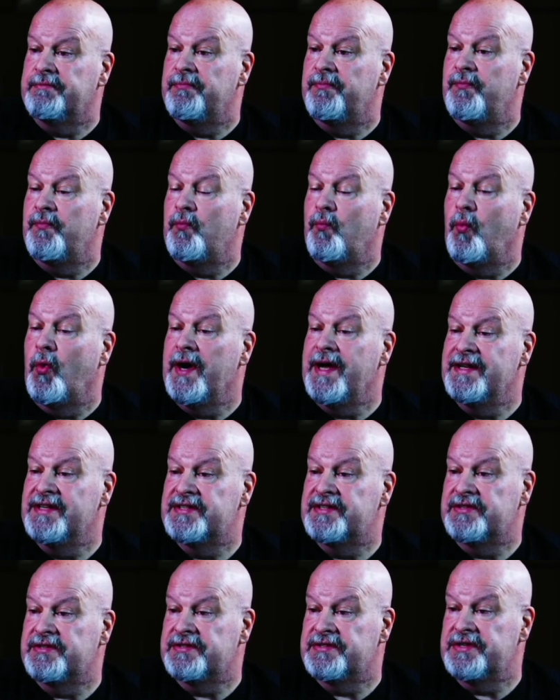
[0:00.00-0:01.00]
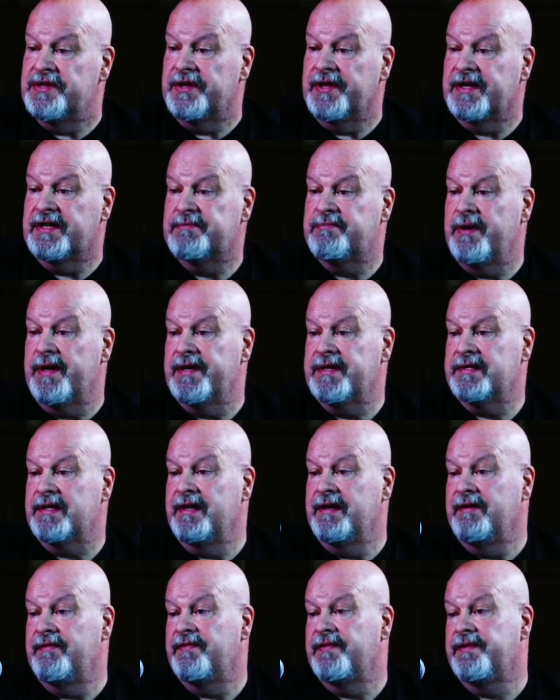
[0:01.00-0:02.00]
some ways to still
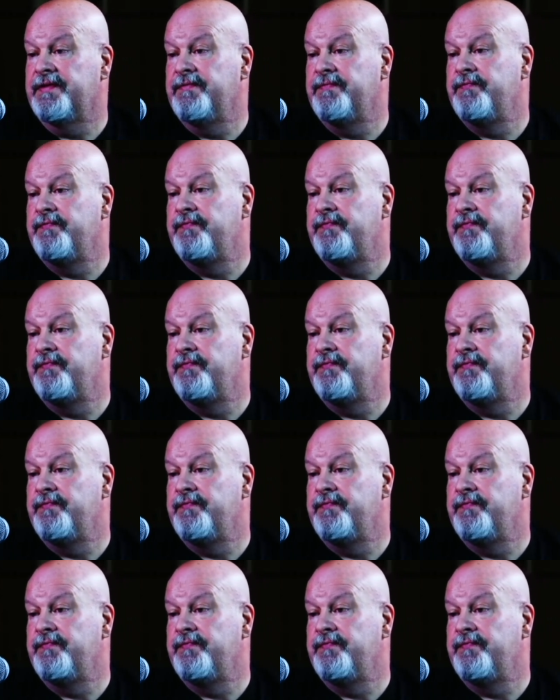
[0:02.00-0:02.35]
express life.